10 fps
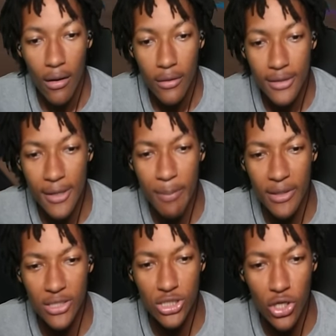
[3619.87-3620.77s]
This bit
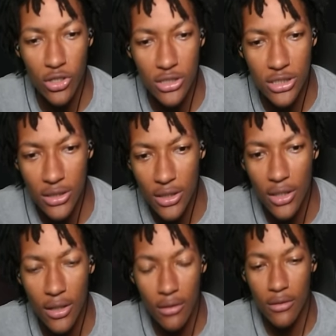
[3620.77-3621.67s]
just turned into
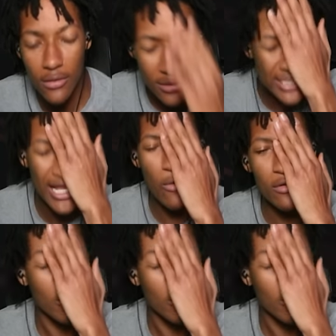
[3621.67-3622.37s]
Zelda.